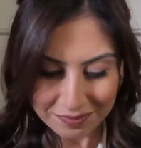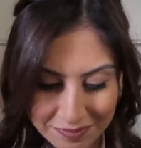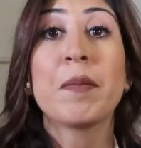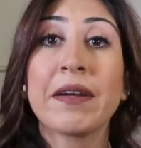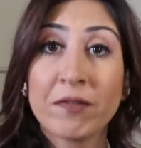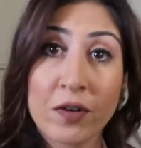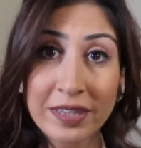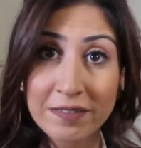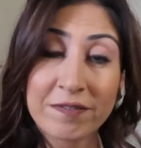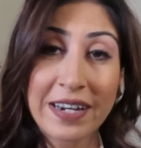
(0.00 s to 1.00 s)
So my
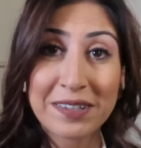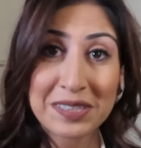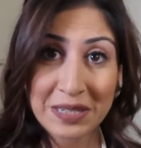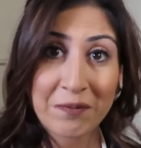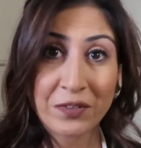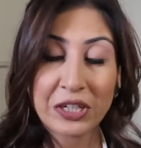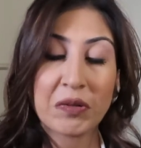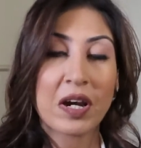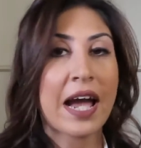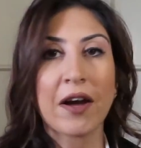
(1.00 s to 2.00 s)
fourth and final tip for
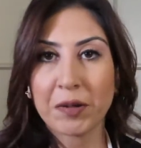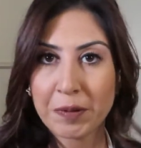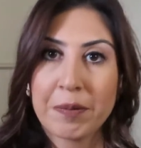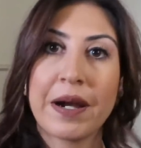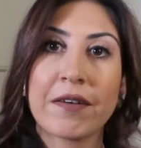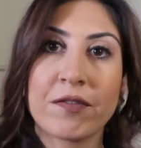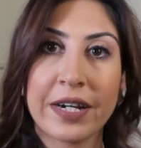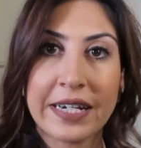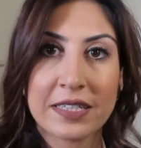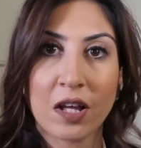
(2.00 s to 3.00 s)
you on how to prepare for
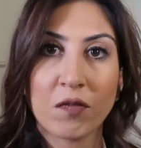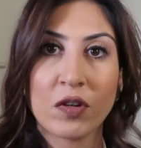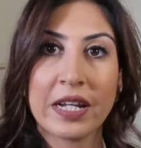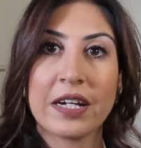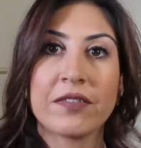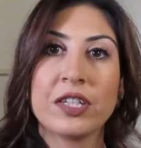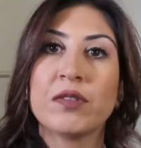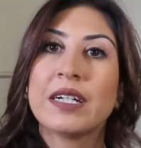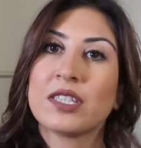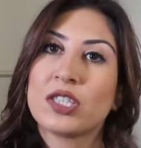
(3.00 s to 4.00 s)
a telephone
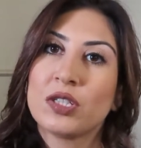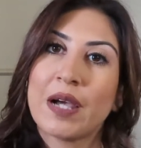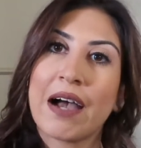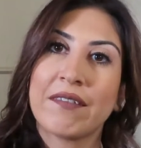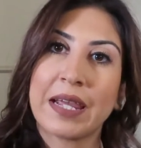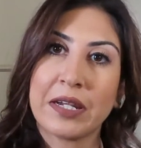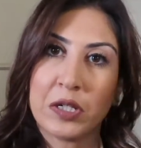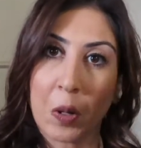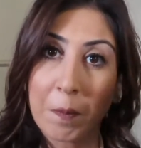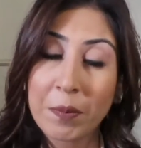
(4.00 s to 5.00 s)
interview is to have a
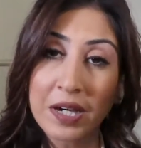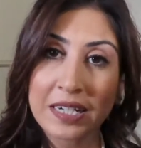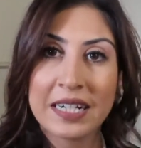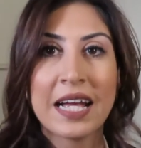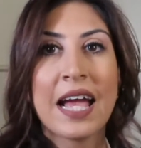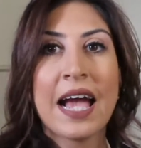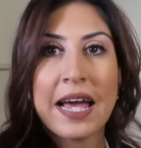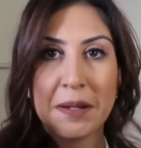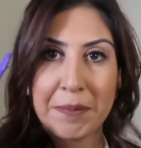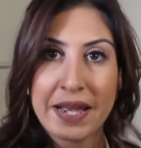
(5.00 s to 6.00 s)
notebook
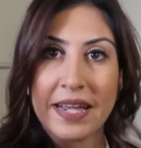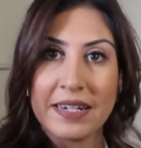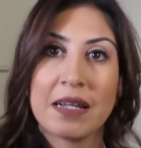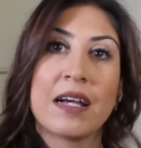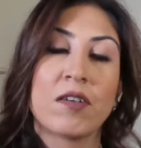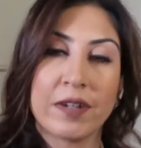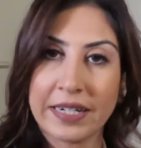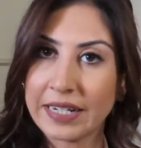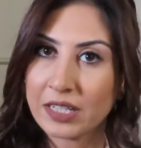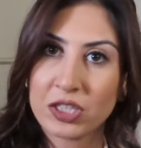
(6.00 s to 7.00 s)
and a pen
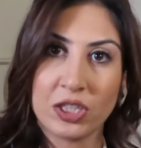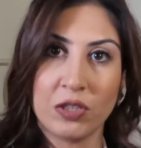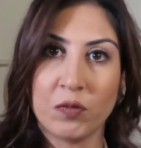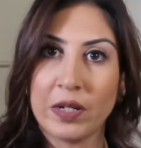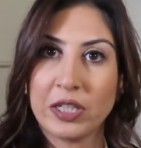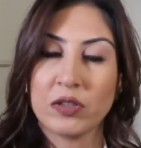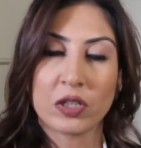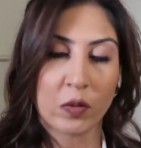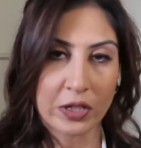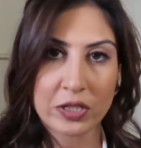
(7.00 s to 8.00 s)
right next to you when
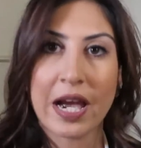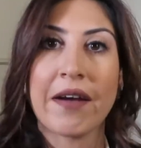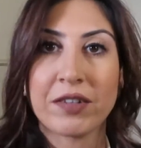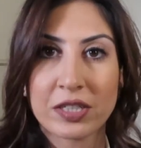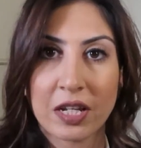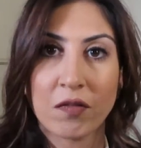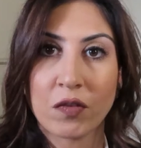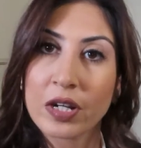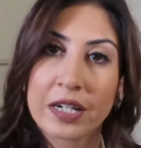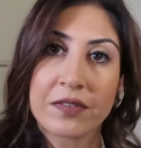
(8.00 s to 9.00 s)
you're going to have your
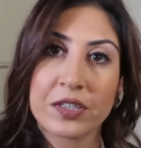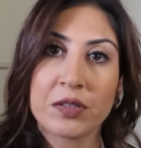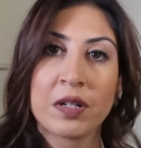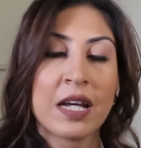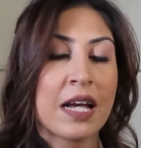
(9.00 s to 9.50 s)
telephone interview.